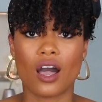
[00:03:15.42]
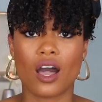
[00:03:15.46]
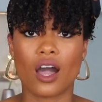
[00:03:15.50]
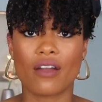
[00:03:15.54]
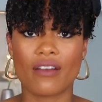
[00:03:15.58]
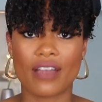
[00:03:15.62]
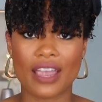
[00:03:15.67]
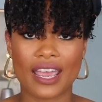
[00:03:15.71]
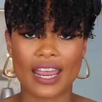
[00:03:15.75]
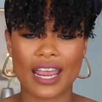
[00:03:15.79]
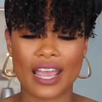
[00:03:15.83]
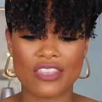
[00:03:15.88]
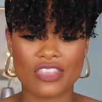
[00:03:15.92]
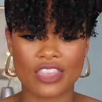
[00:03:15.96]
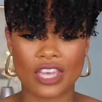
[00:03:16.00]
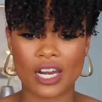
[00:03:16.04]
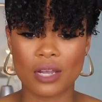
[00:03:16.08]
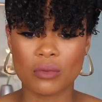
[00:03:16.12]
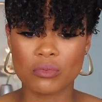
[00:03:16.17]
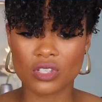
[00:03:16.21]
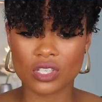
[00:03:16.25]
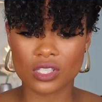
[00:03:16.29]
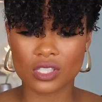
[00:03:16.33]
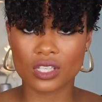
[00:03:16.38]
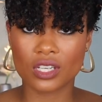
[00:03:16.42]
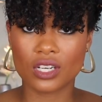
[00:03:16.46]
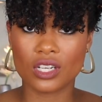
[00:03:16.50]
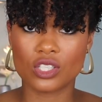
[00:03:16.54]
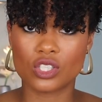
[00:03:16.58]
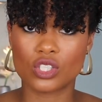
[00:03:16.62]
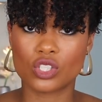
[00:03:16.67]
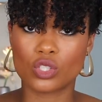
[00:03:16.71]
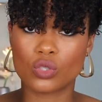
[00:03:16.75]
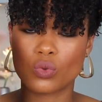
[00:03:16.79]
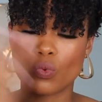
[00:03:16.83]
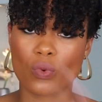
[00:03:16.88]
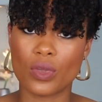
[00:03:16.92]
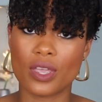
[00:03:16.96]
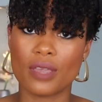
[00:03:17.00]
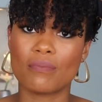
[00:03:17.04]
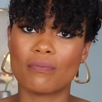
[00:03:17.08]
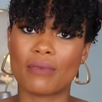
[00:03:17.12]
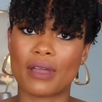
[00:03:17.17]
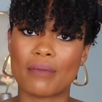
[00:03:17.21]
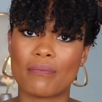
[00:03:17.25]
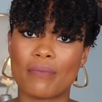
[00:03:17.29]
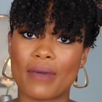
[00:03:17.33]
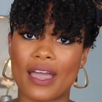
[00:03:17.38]
Alright, and then I'm just gonna sweep
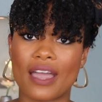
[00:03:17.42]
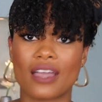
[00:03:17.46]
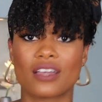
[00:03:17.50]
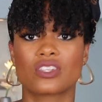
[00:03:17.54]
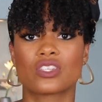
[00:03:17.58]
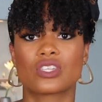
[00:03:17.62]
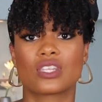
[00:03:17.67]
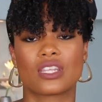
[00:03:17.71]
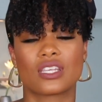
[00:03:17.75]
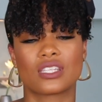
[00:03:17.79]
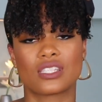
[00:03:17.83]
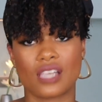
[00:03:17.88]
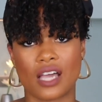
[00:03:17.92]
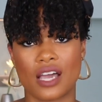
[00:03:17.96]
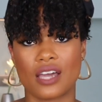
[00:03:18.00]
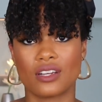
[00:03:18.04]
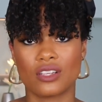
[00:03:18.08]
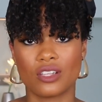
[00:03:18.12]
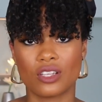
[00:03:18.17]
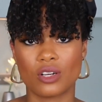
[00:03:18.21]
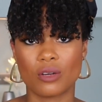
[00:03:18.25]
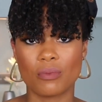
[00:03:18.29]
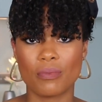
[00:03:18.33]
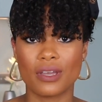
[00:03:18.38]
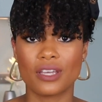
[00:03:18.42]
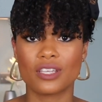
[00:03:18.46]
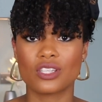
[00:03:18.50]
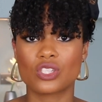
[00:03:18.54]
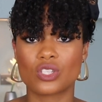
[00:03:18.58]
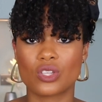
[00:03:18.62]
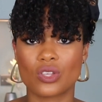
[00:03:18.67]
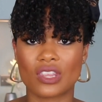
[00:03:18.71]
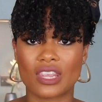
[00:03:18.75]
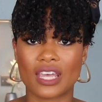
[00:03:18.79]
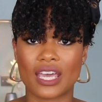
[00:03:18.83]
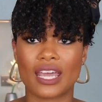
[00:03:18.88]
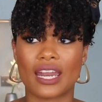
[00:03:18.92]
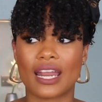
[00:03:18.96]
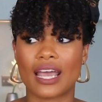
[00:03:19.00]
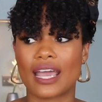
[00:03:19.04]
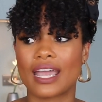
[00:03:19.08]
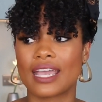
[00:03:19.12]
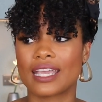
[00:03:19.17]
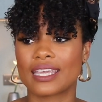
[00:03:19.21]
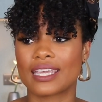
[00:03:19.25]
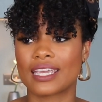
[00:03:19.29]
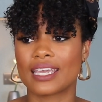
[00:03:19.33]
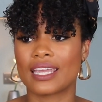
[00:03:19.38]
my bangs to the side a little bit so that
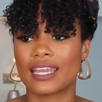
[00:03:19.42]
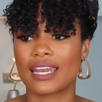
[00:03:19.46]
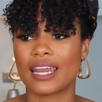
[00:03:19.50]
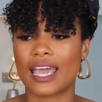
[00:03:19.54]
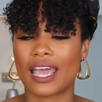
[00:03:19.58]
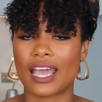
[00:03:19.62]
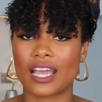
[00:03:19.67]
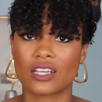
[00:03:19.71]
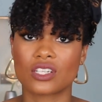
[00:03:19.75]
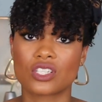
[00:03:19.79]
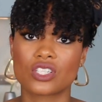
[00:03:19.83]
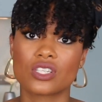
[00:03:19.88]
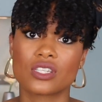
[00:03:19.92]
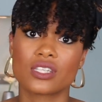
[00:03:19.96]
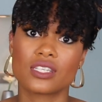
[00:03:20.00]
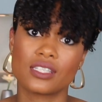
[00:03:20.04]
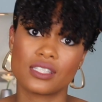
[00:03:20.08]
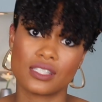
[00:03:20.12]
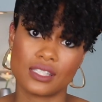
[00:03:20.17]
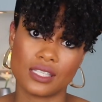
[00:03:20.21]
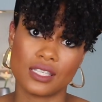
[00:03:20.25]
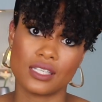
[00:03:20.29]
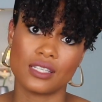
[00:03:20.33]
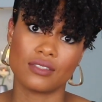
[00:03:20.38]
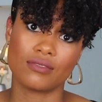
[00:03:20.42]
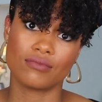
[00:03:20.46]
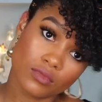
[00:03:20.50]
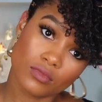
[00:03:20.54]
I can actually see.